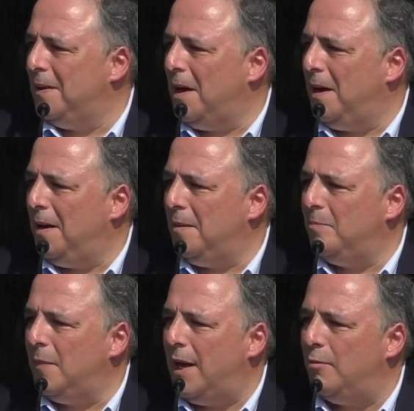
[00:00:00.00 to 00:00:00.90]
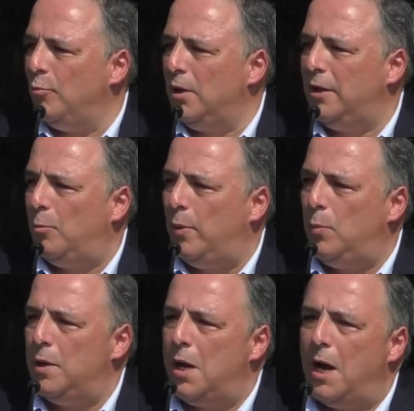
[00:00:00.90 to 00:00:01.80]
Um, and really, we
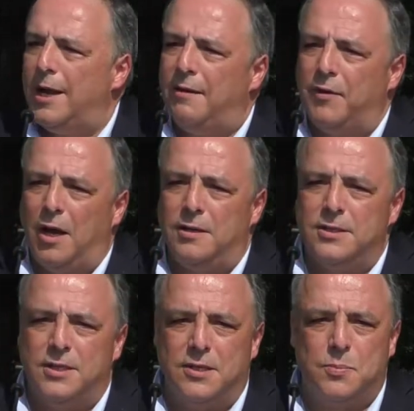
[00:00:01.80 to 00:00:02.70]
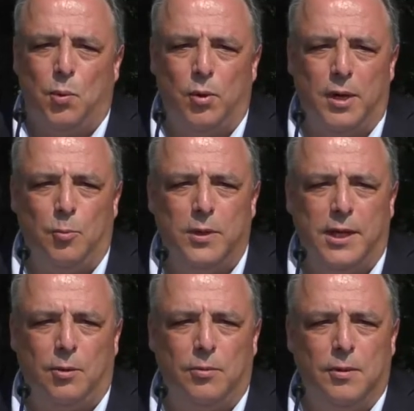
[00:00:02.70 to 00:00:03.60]
would not have gotten to this point
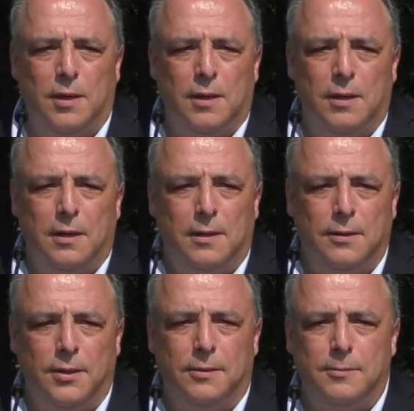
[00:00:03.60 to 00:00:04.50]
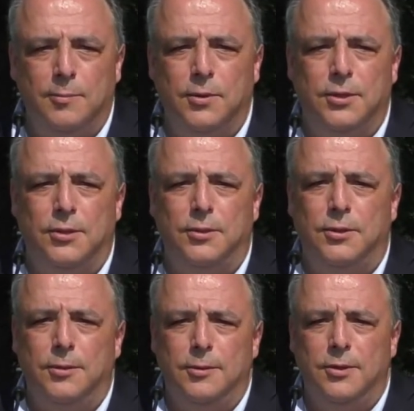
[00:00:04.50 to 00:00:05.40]
without the
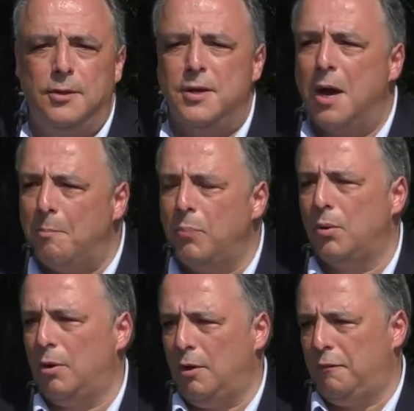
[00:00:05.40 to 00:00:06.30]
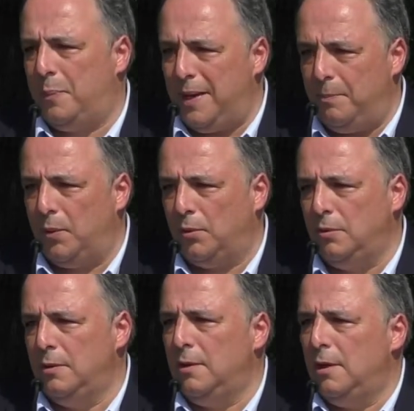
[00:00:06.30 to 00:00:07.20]
the number of people
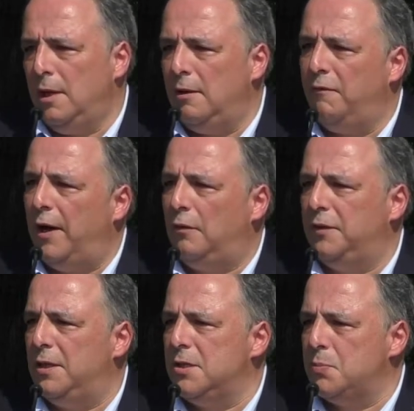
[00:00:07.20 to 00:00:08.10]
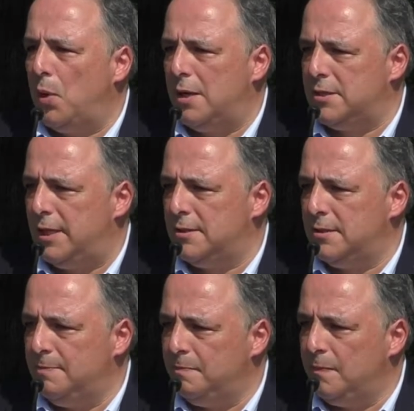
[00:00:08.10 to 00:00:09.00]
involved in this process.